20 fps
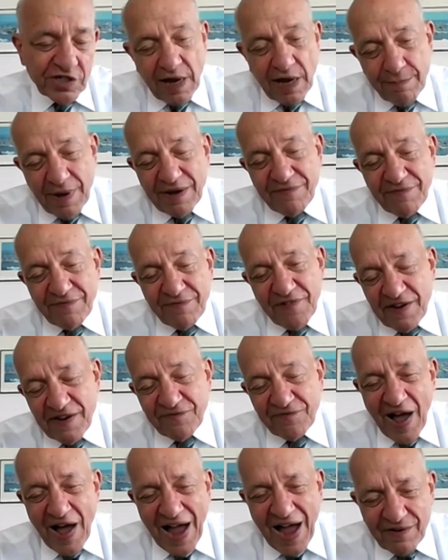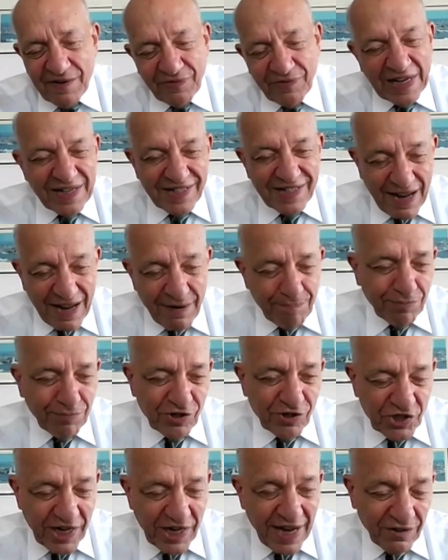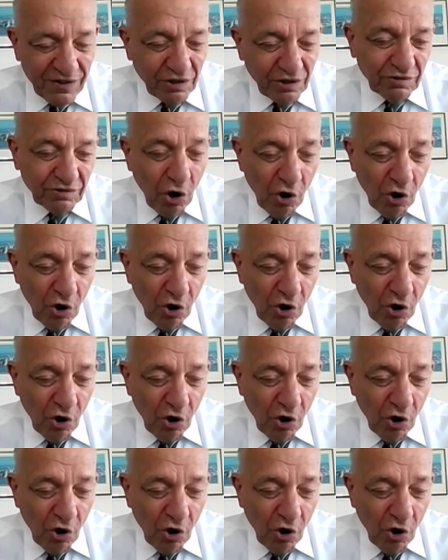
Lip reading: so I may say 5-10%